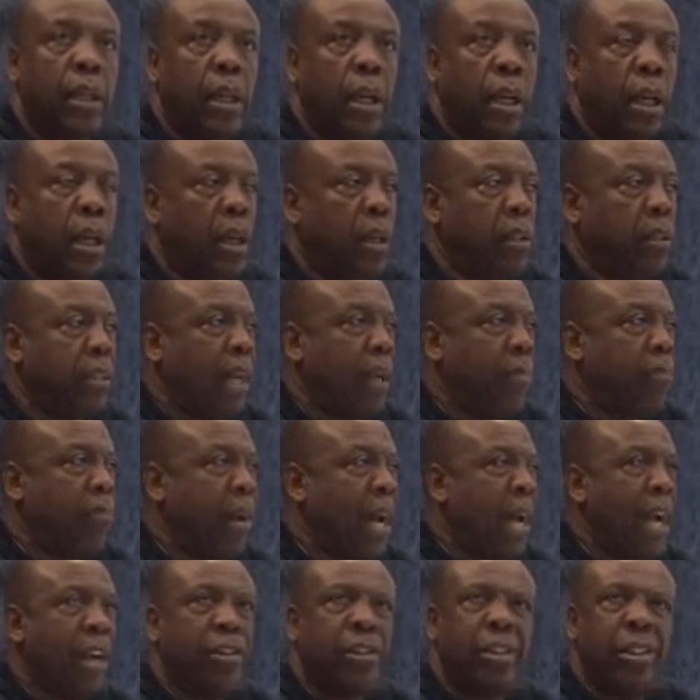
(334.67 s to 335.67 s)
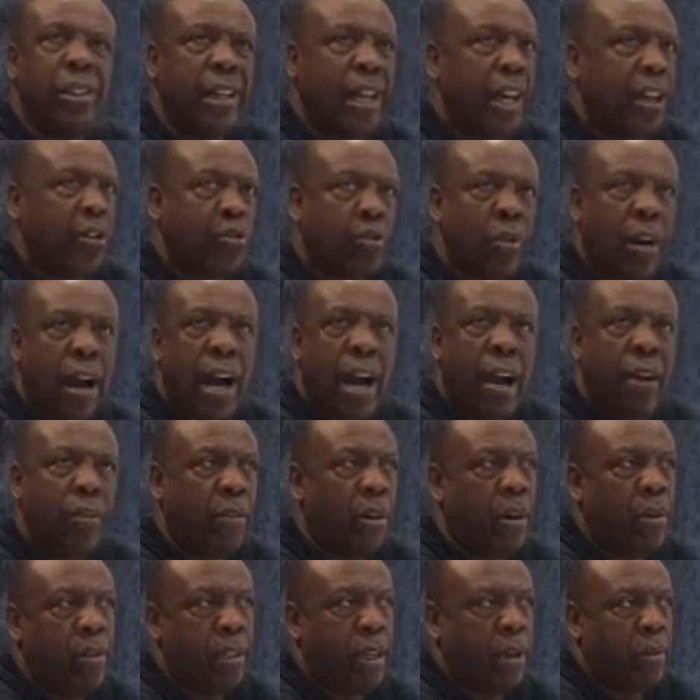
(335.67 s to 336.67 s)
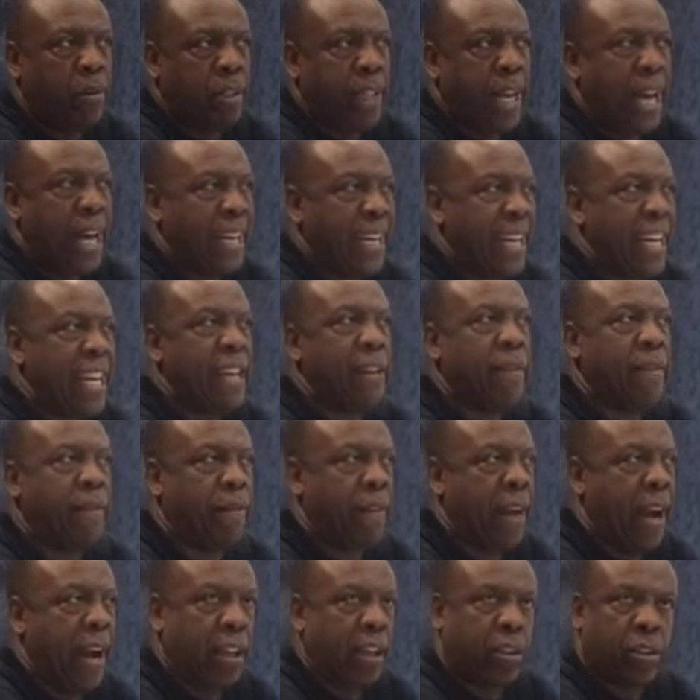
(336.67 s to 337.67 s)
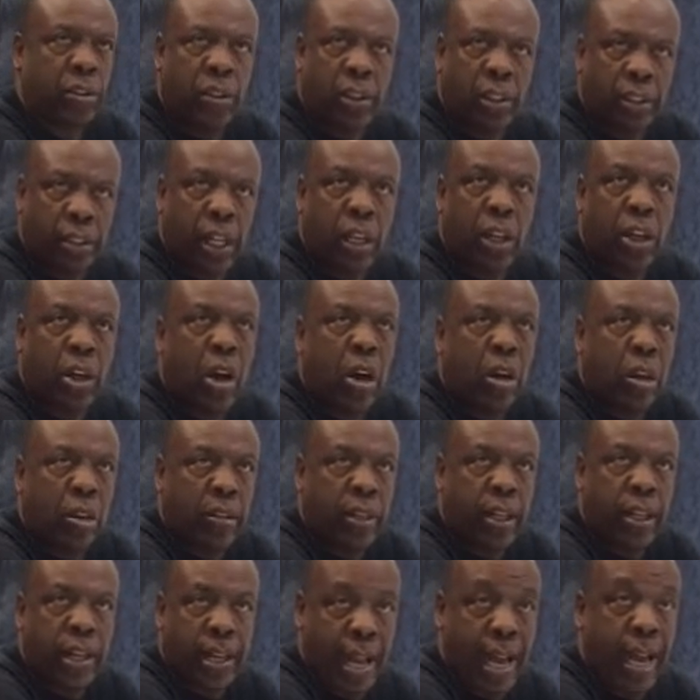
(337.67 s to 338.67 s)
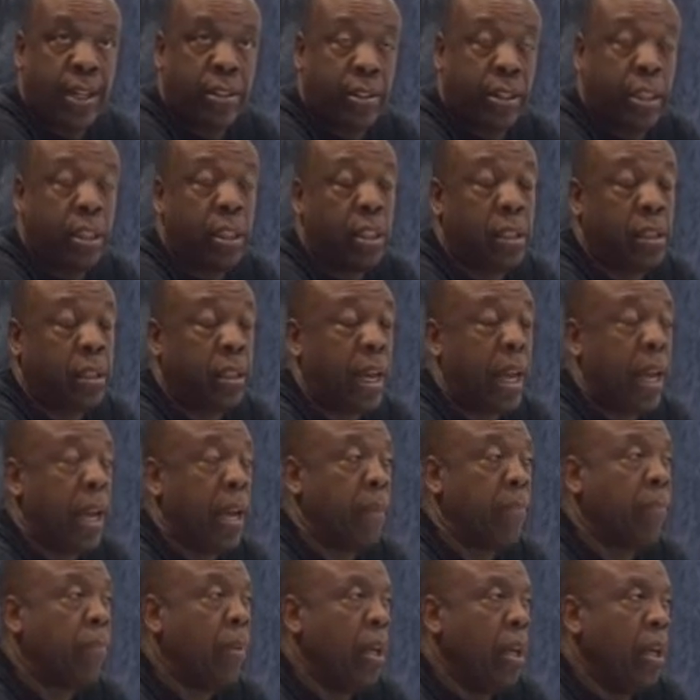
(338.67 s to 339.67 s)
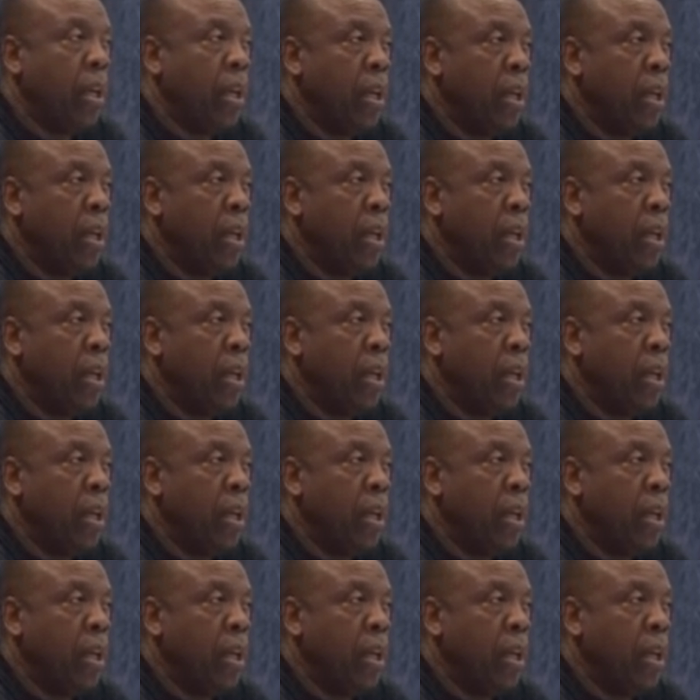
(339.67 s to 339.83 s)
That passion, that drive, that it factor, as I call it, that he has in his game.